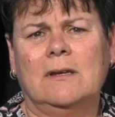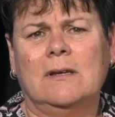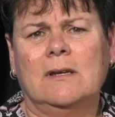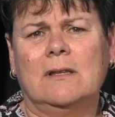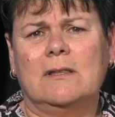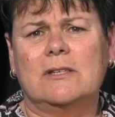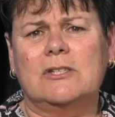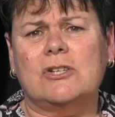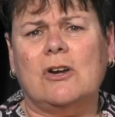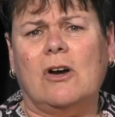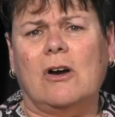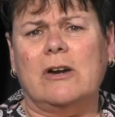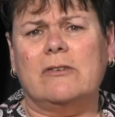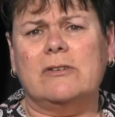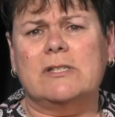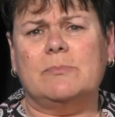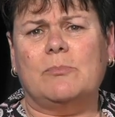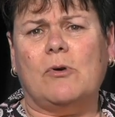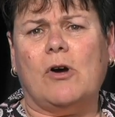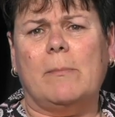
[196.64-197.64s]
The Shire
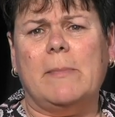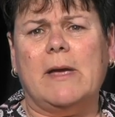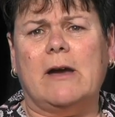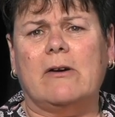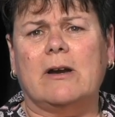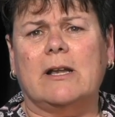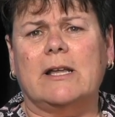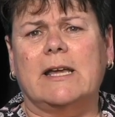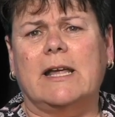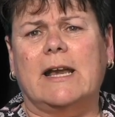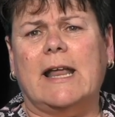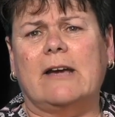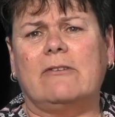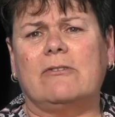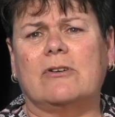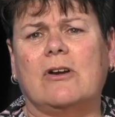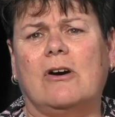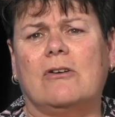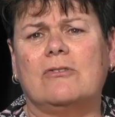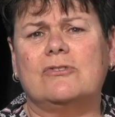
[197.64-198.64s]
is primarily an
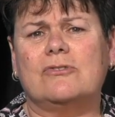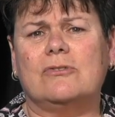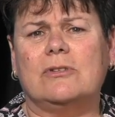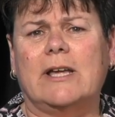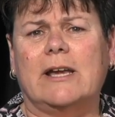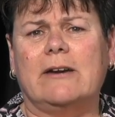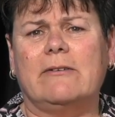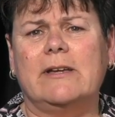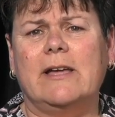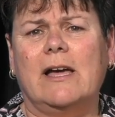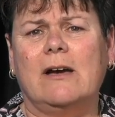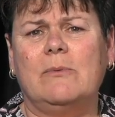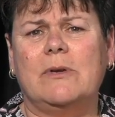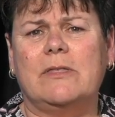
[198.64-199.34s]
agricultural area,